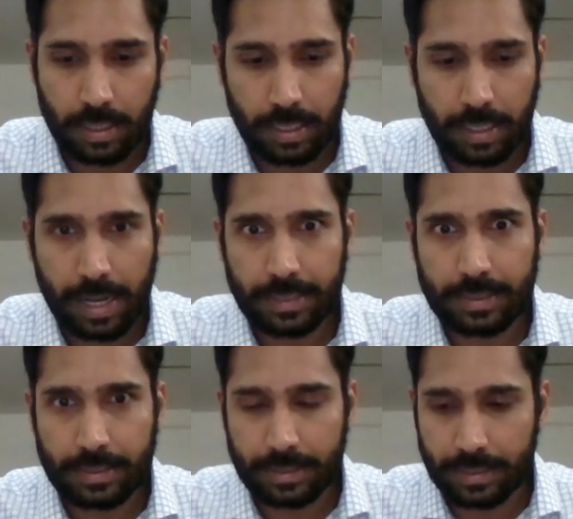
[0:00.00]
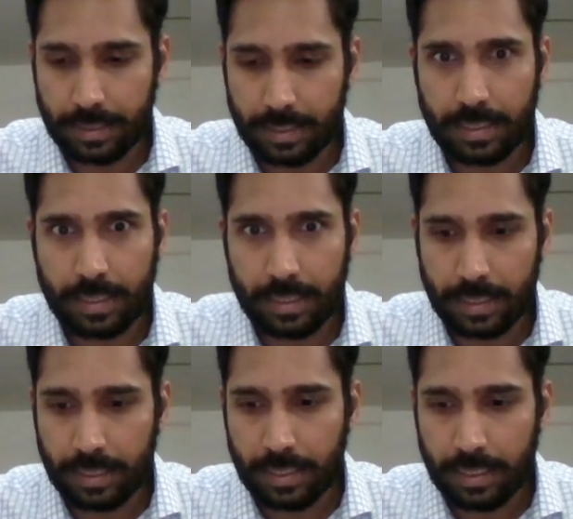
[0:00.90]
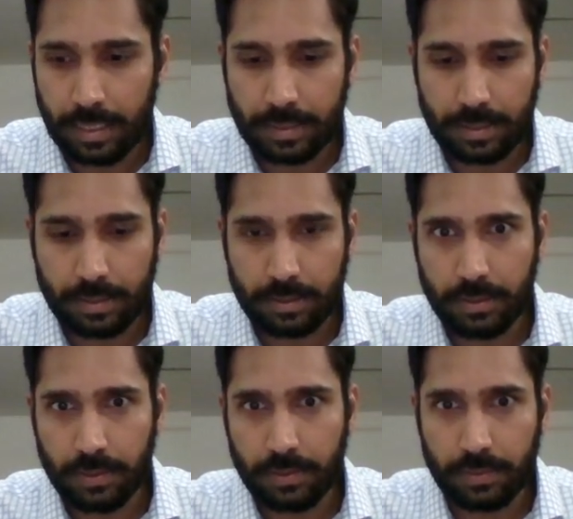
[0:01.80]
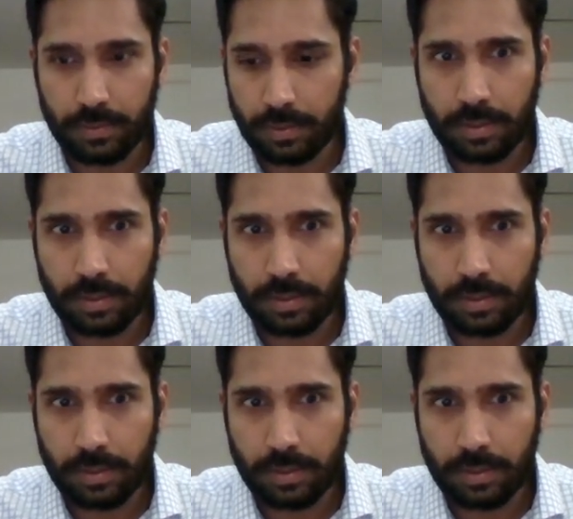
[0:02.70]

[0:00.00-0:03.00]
index is equal to true.